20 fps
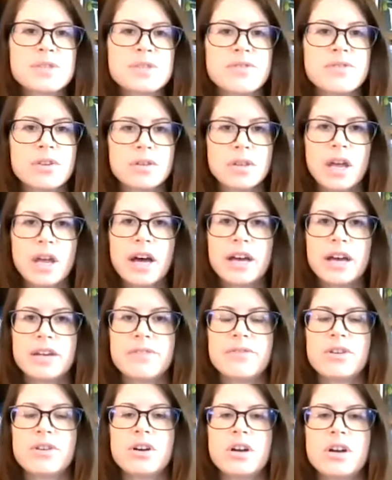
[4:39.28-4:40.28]
of your
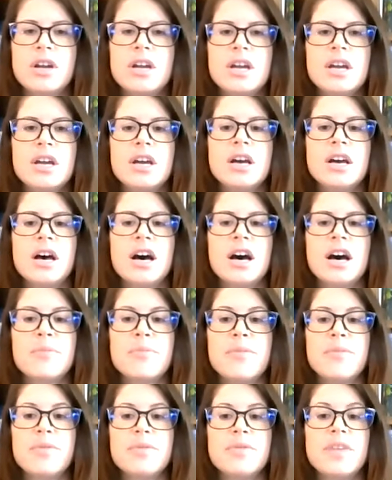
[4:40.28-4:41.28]
life, or
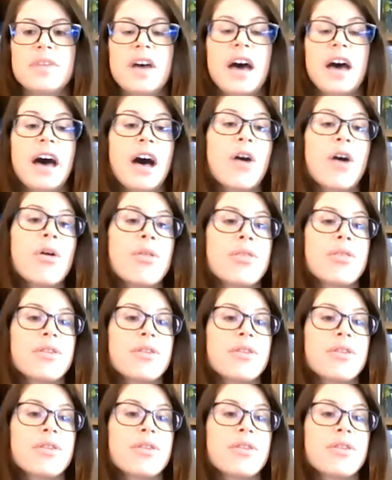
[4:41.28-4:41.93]
the health